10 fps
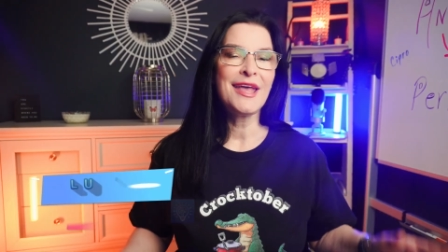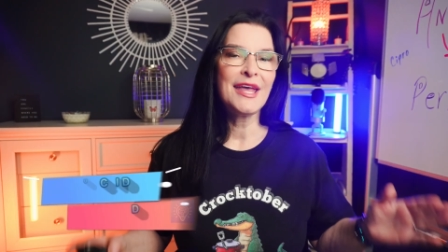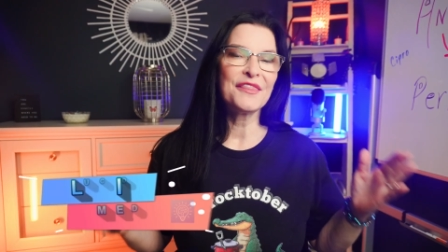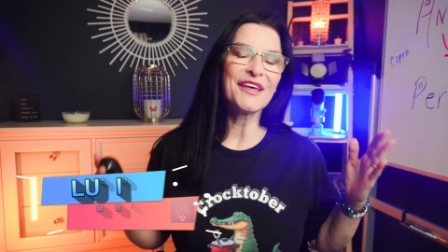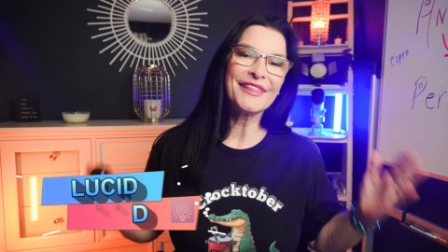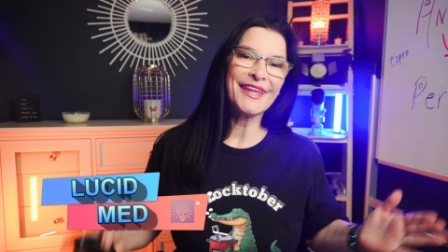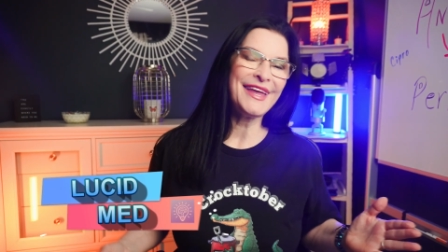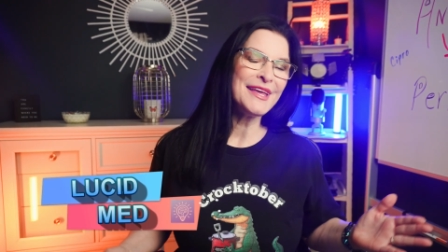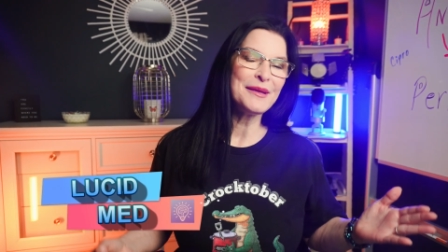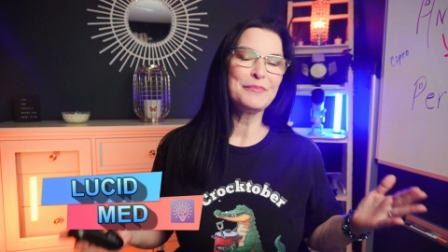The
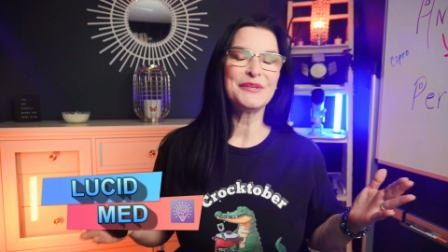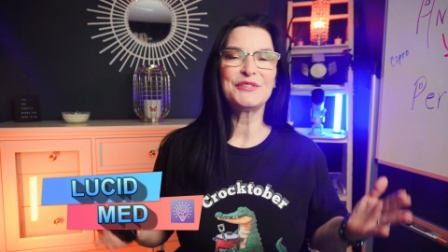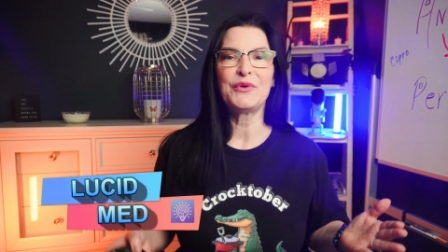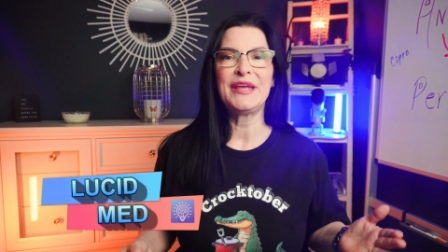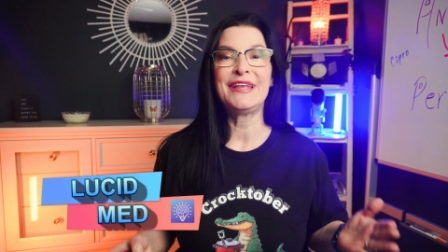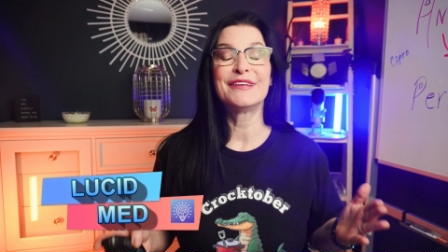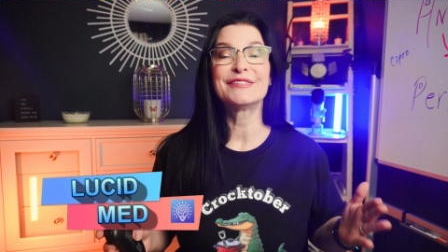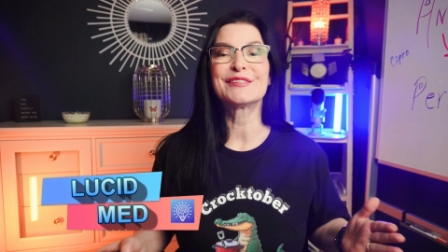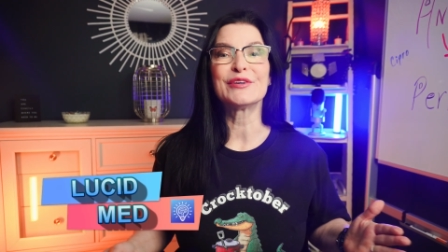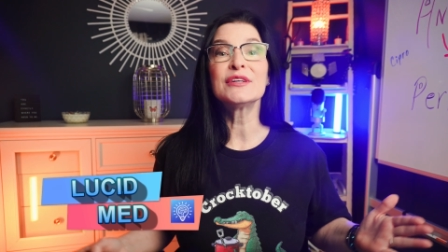link between
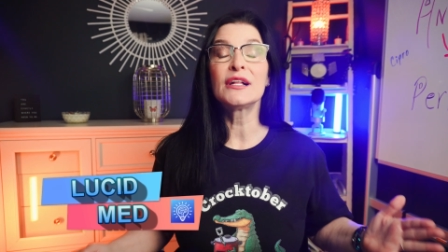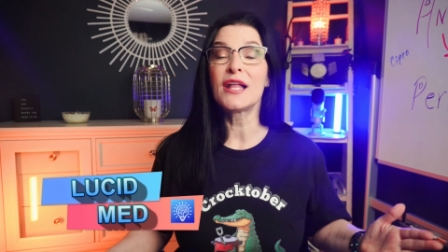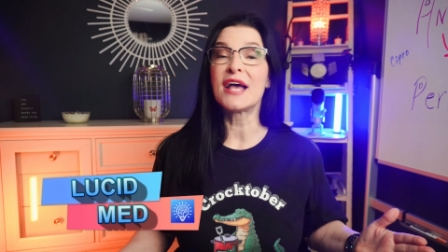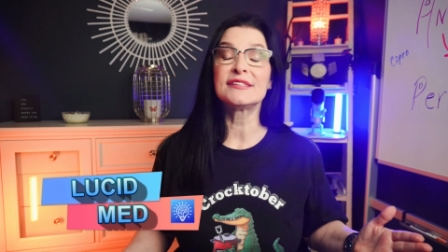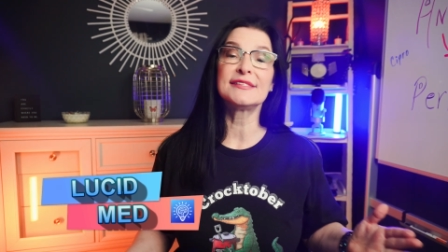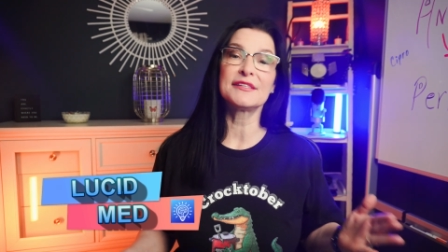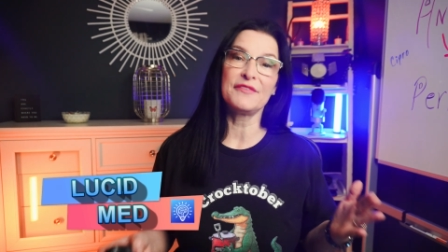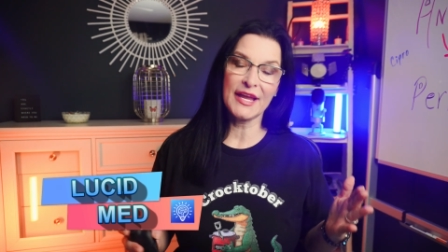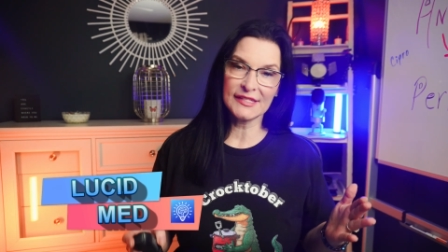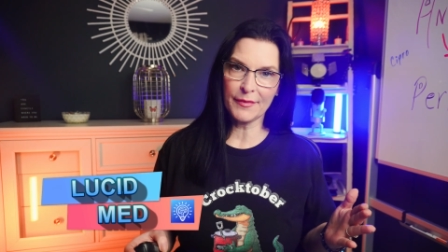certain classes of
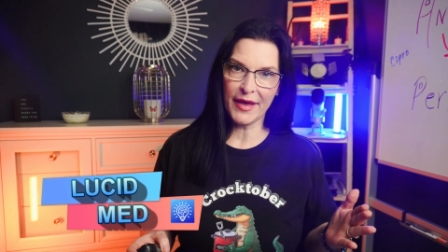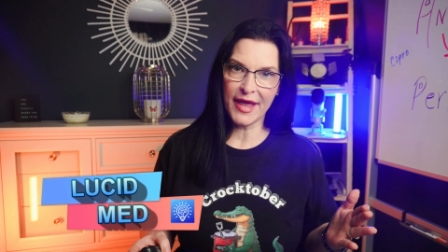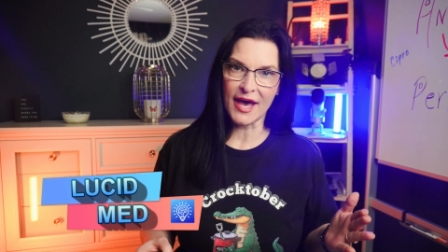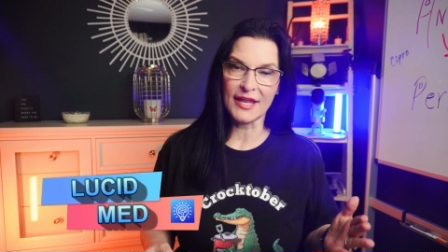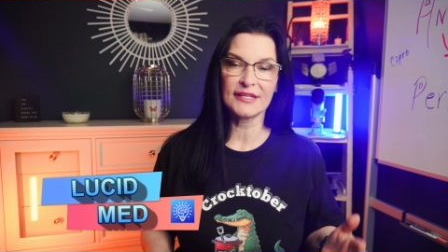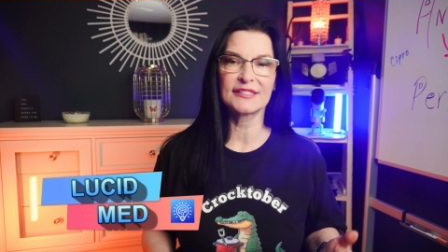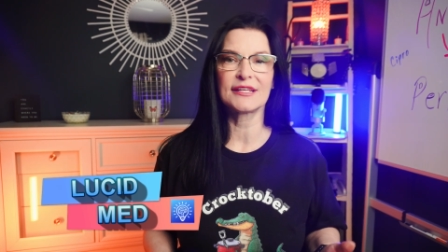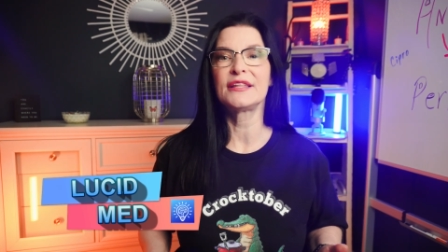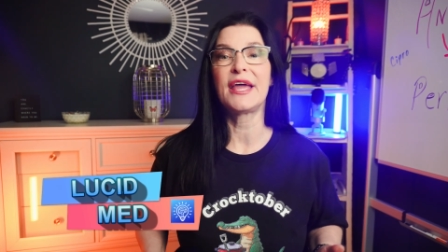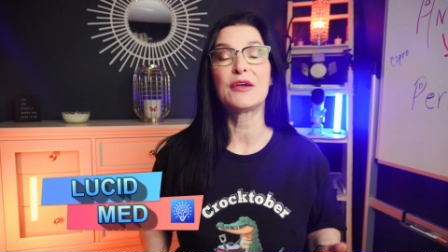antibiotics
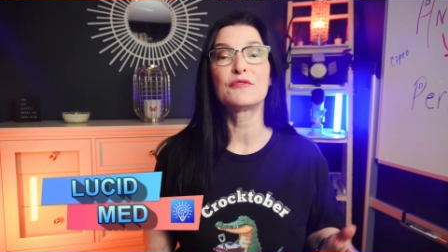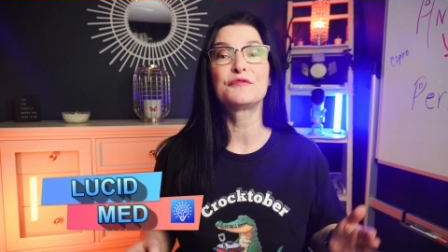like